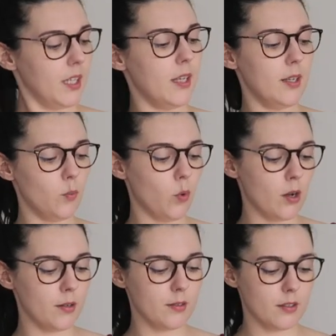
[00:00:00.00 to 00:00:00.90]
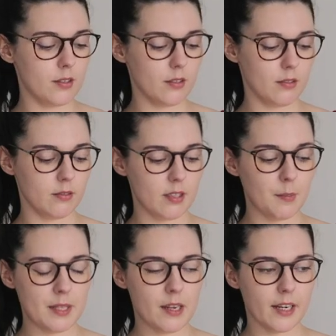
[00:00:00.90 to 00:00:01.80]
It was
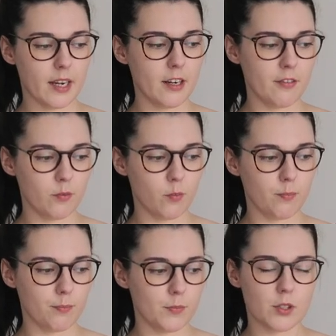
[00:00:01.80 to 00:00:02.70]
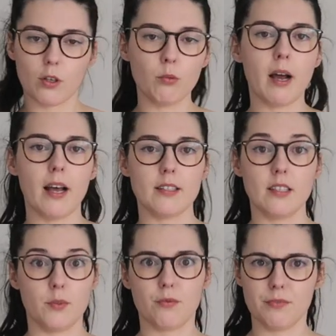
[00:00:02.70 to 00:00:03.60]
something that I kind of scrolled past
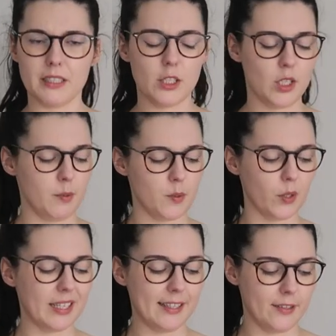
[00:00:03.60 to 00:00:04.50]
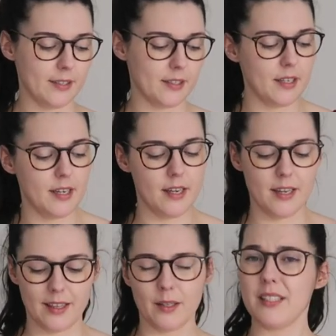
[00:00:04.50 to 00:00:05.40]
and it was really cheap, it was on clearance.
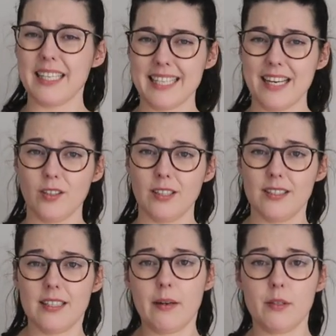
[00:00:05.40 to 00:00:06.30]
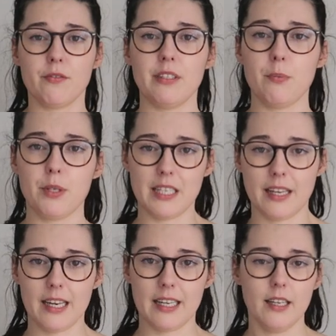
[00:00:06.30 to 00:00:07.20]
It was like ten dollars and it was a really pretty
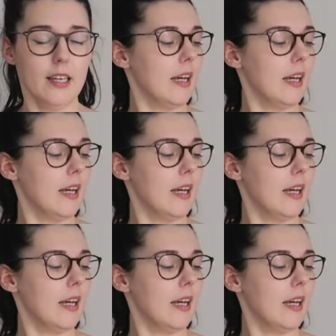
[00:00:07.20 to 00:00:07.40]
color.